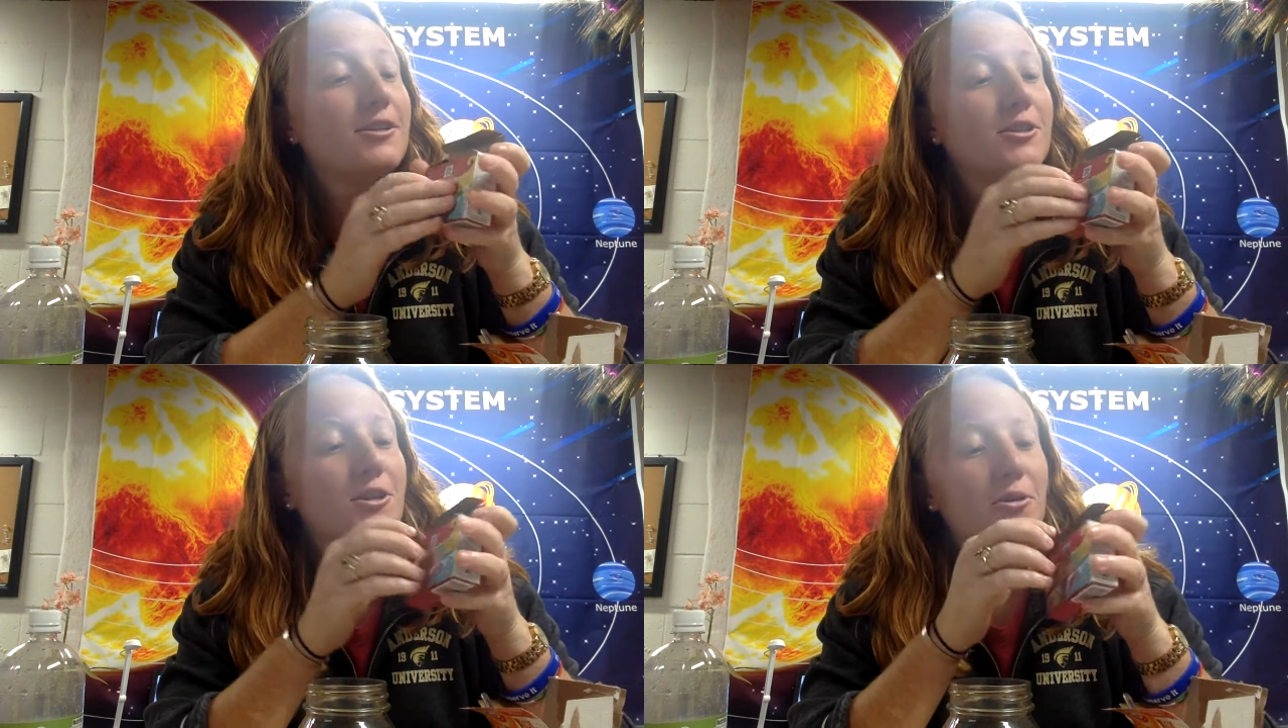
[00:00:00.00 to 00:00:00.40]

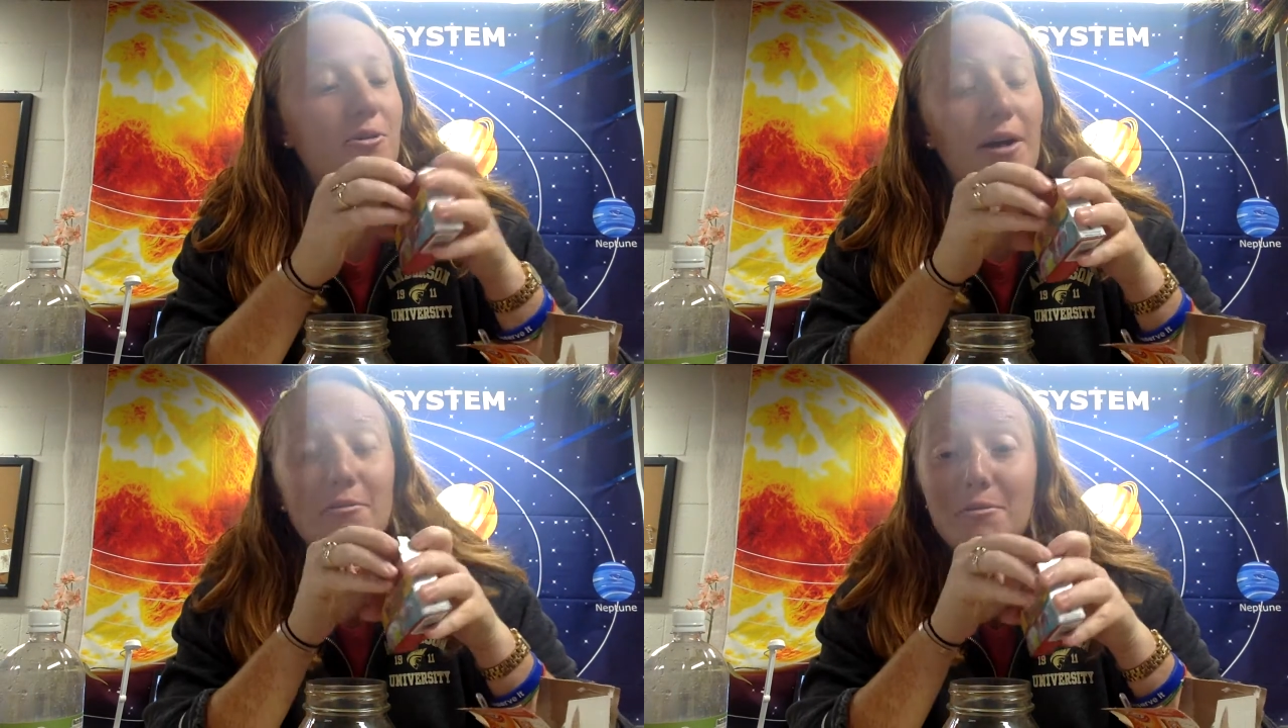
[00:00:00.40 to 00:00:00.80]

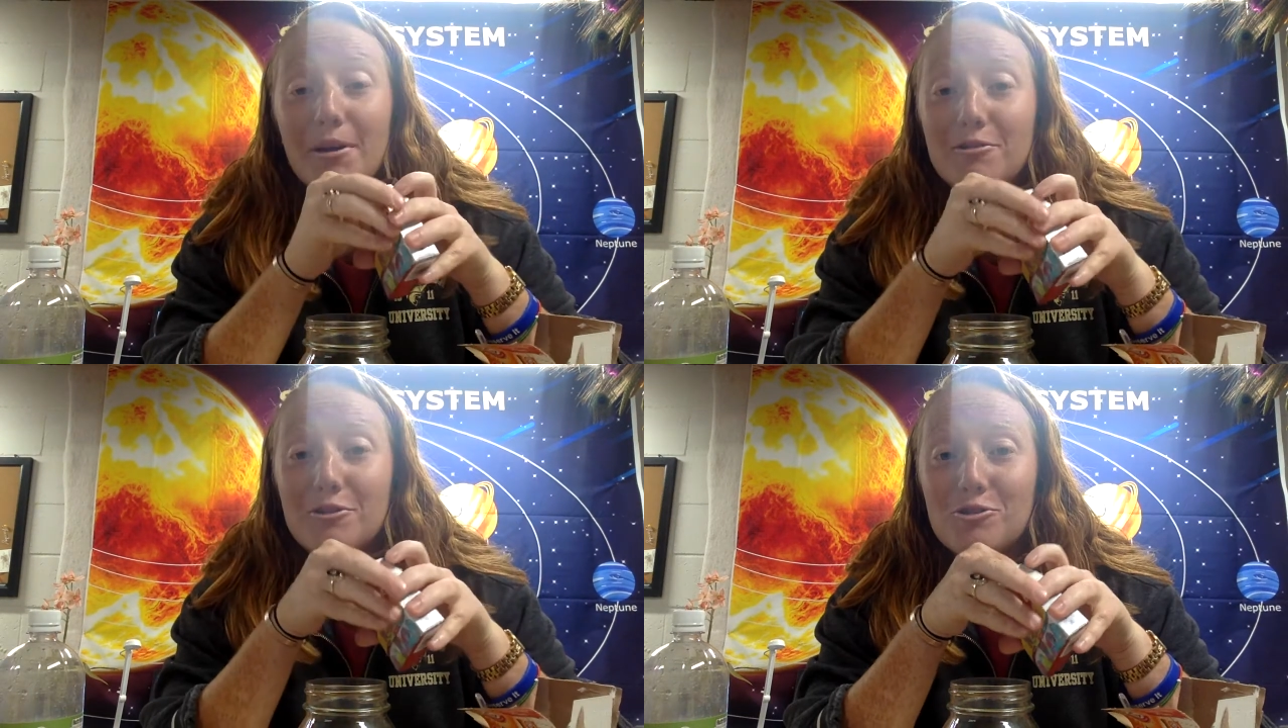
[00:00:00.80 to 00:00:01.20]
So I'm
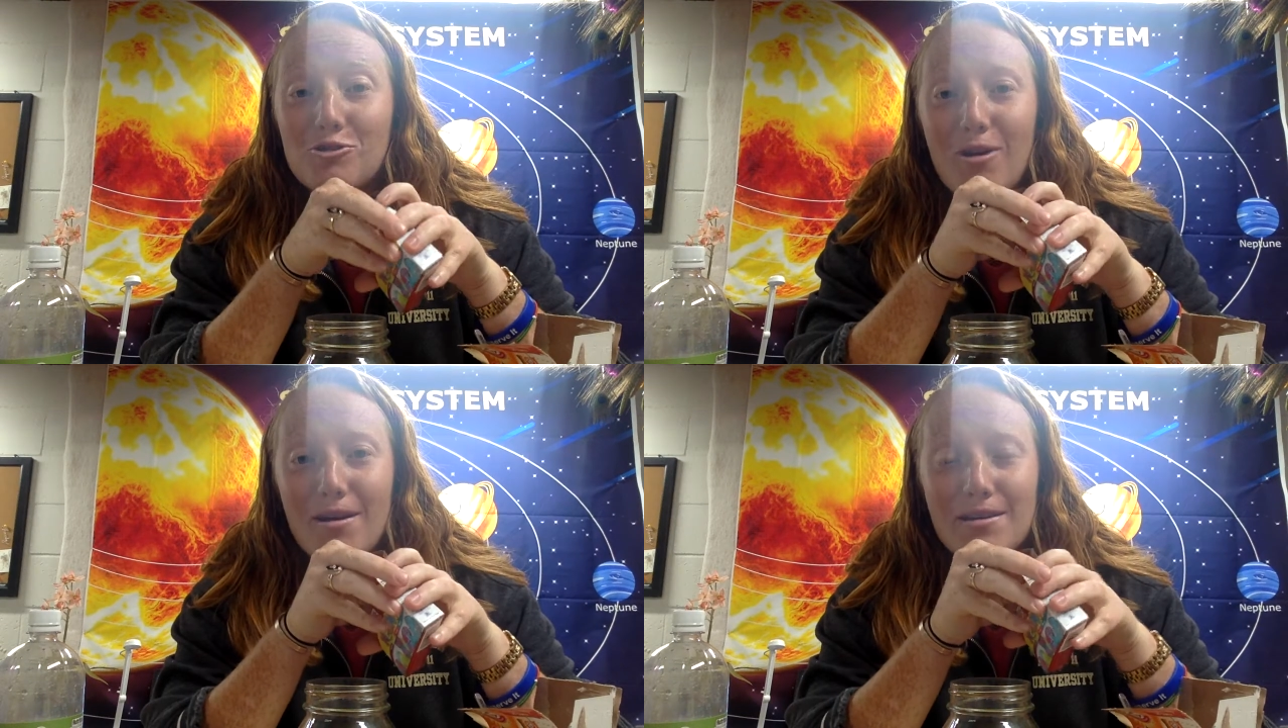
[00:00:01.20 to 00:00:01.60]
about to
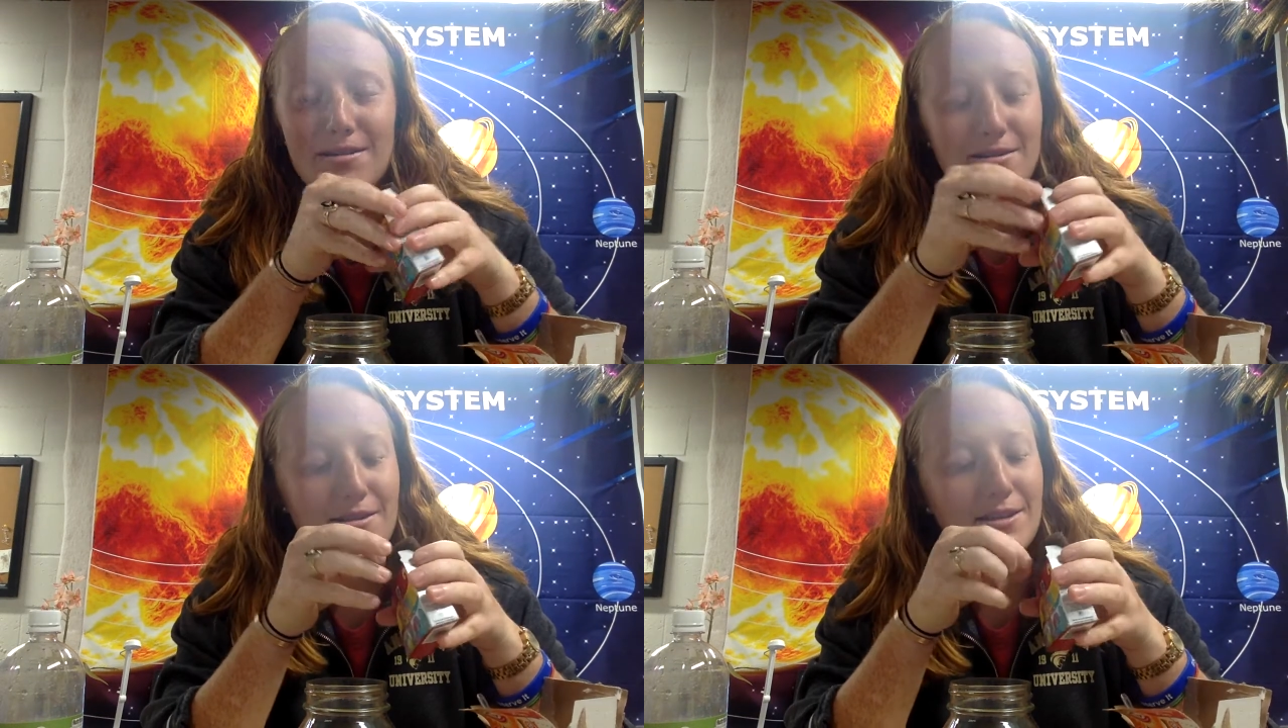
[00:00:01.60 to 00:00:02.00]
try
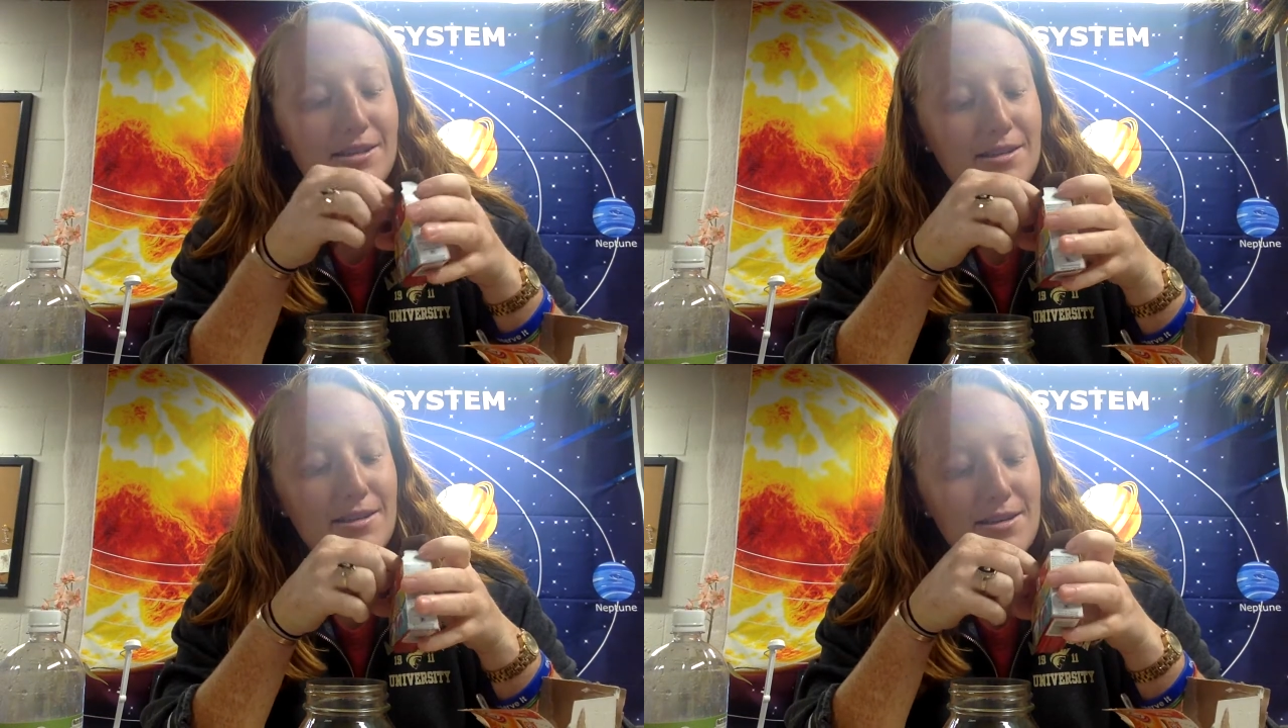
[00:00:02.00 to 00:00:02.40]
it and
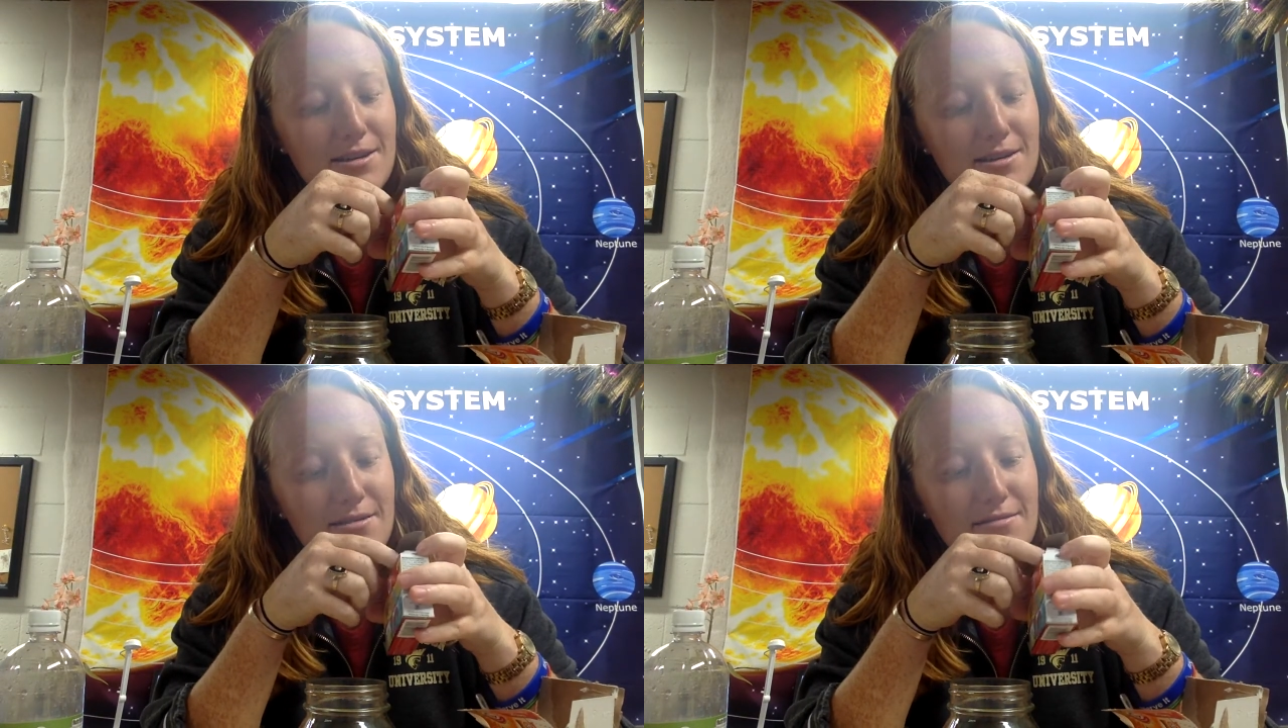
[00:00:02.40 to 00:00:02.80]

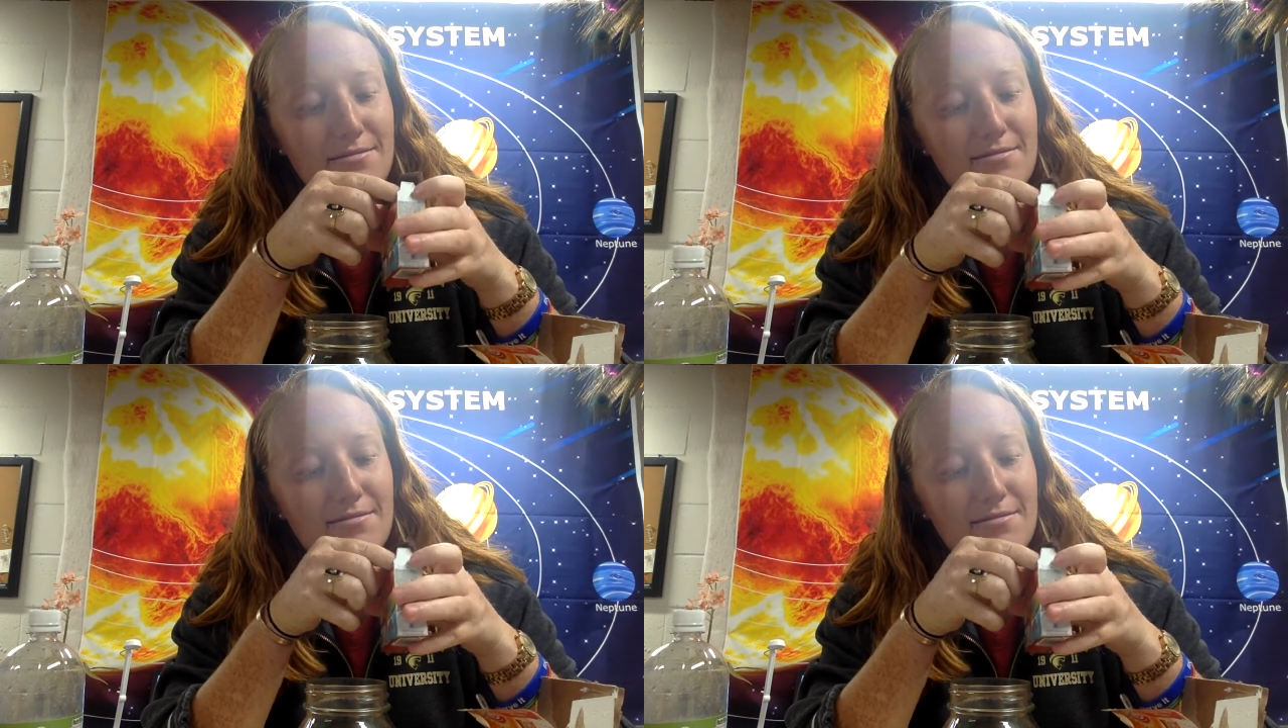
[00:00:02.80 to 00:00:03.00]
see